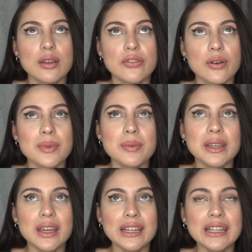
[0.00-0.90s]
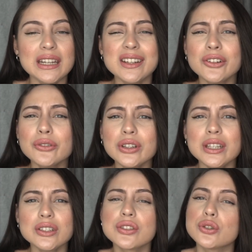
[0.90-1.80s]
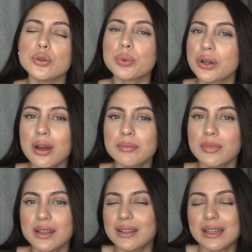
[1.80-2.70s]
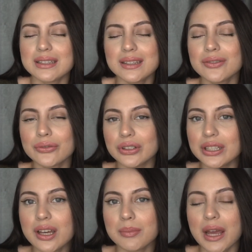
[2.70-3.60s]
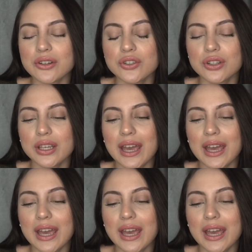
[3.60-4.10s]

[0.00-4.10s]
the beginning, it didn't really it didn't really come naturally.